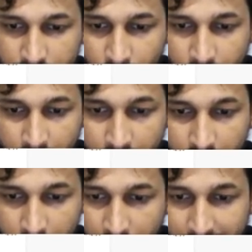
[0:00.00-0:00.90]
Okay.
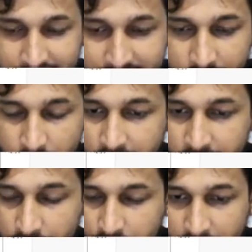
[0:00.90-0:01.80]
I guess I don't need
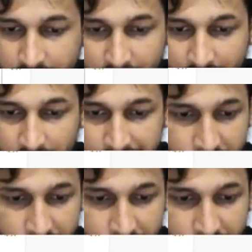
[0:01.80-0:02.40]
to do any kind of